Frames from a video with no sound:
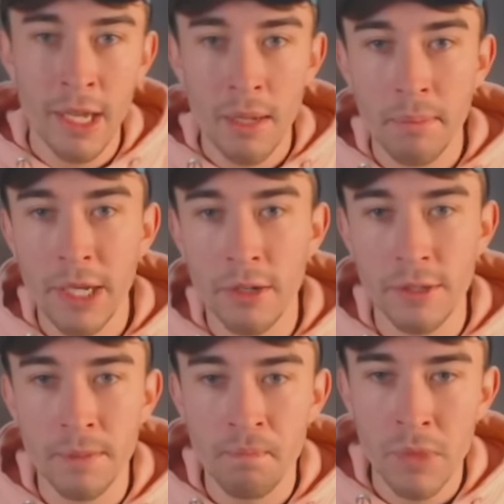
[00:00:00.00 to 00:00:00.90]

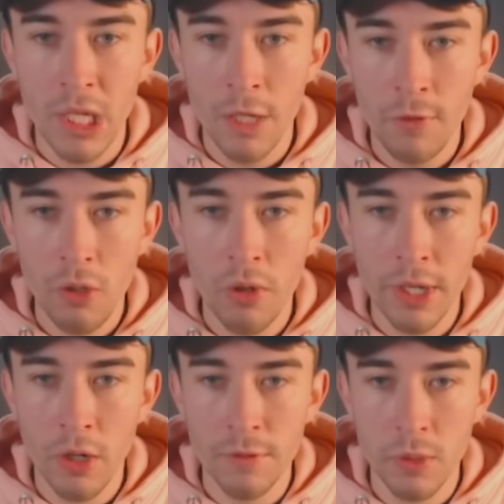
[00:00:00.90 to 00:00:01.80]
Because if you lock
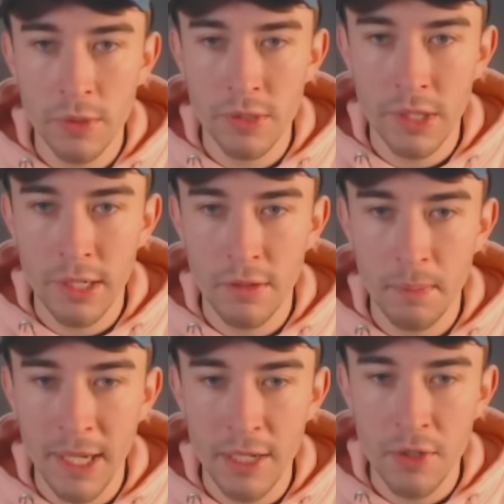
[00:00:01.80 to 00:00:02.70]
it off to one side of the
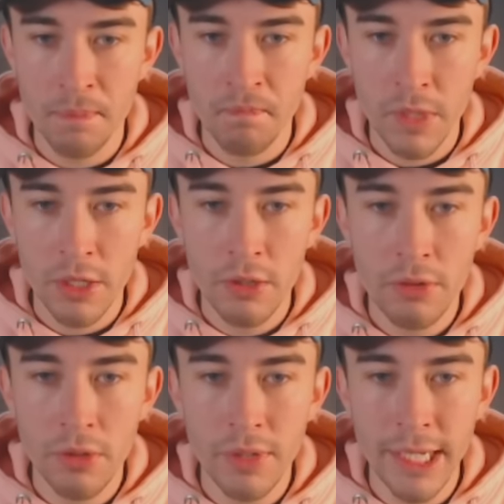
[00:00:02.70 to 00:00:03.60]
pitch, you
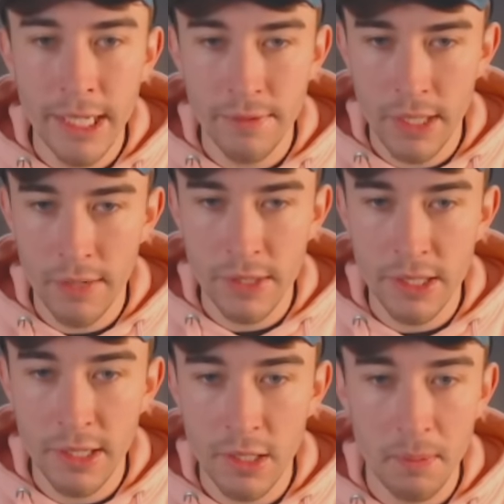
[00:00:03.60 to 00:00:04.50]
do leave the other
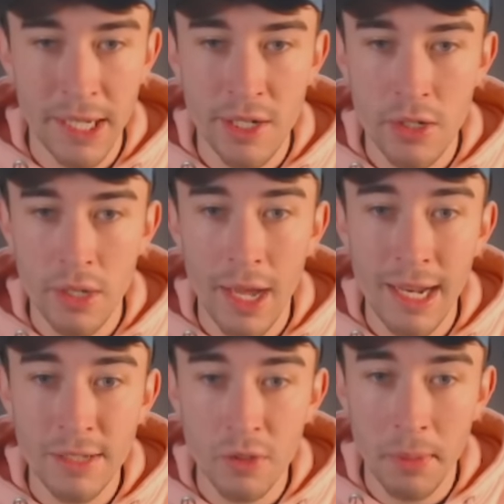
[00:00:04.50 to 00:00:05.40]
side of the pitch a
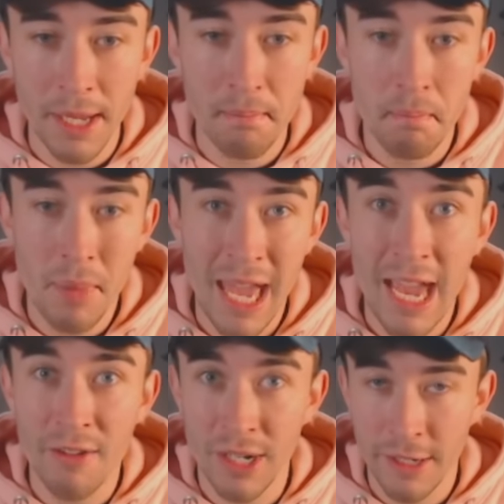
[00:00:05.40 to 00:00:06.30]
little bit
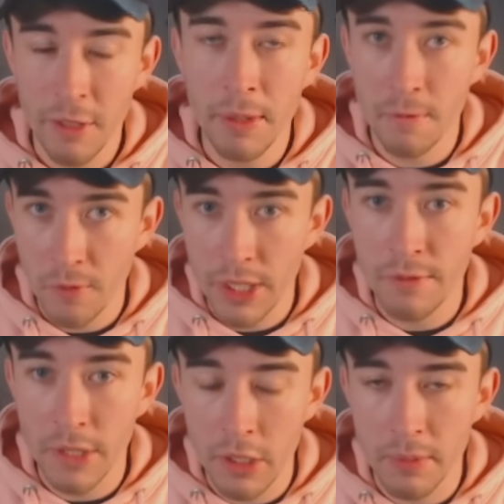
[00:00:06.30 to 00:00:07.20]
bare and a little bit free
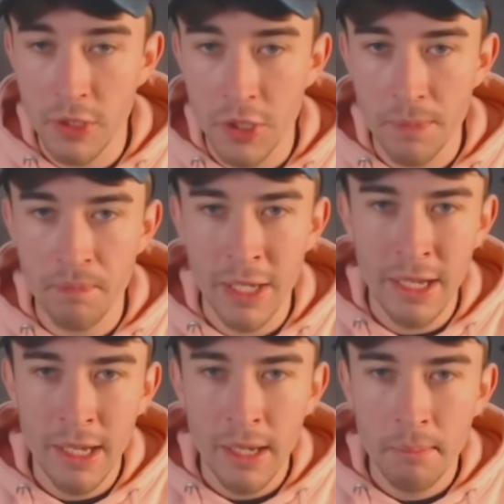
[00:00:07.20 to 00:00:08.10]
for the opposition.
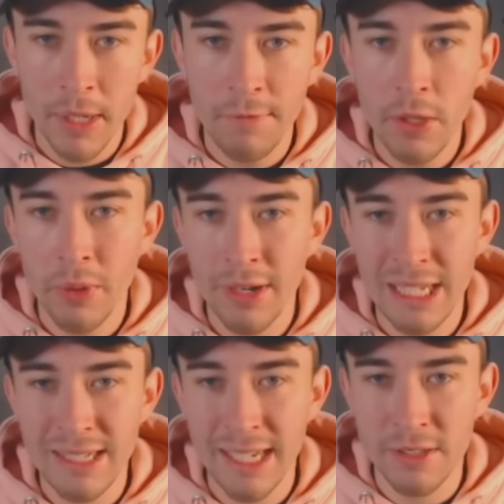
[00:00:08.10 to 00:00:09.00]
But if you aren't
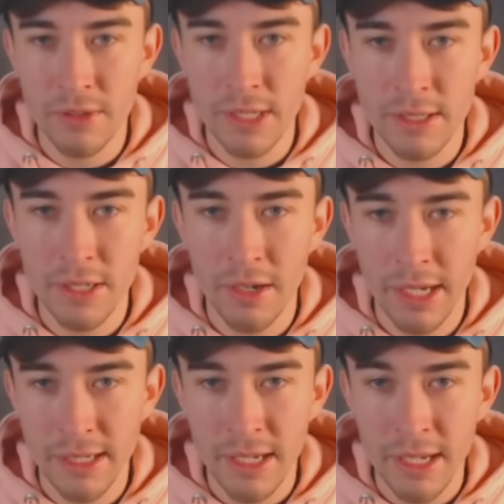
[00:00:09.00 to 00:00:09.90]
intense on this
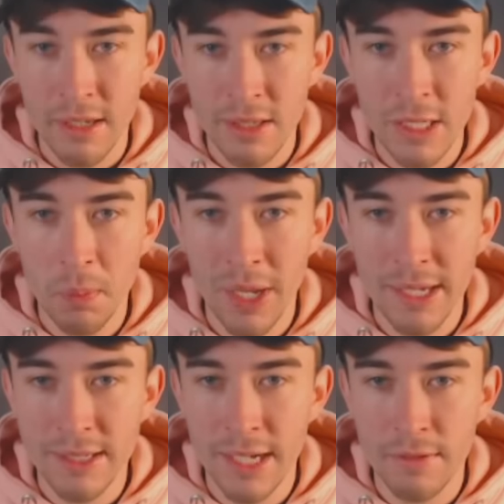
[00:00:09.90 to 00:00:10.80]
side, these
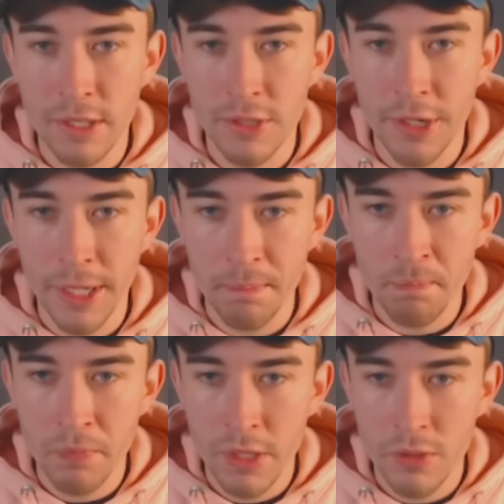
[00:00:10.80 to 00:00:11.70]
players have the time
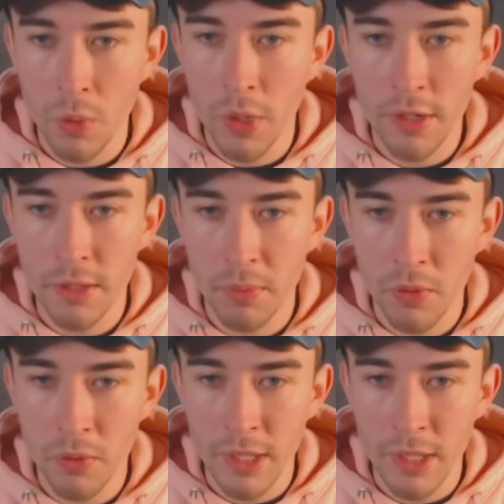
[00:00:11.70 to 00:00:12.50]
to work the ball